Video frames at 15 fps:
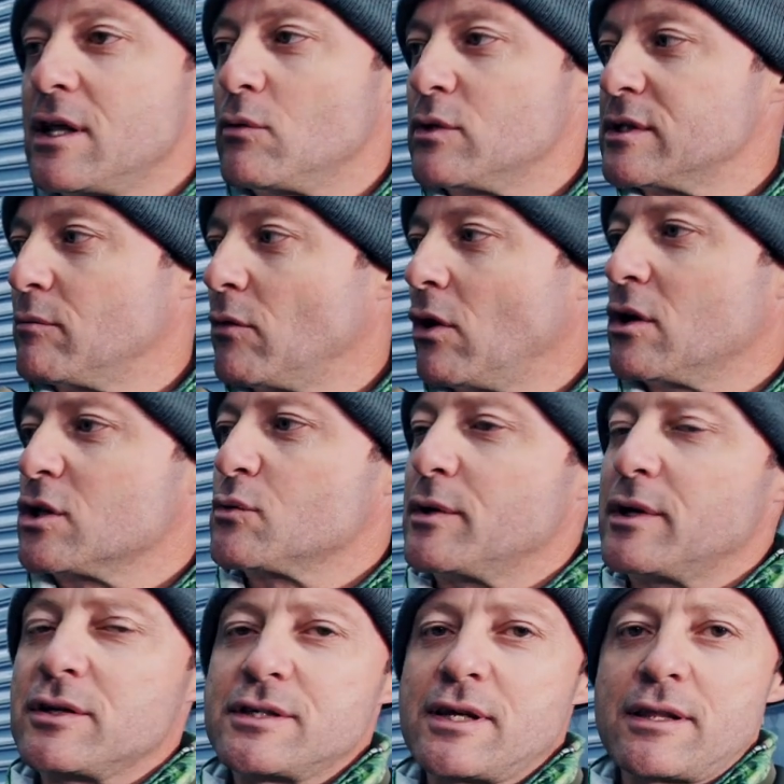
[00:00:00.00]
There were some glass
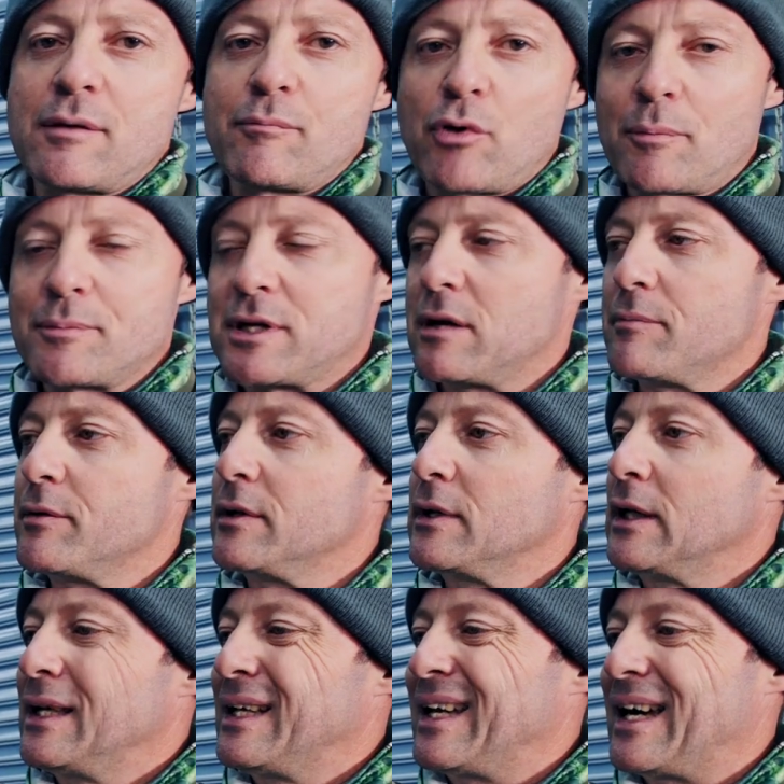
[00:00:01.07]
windows here that popped open.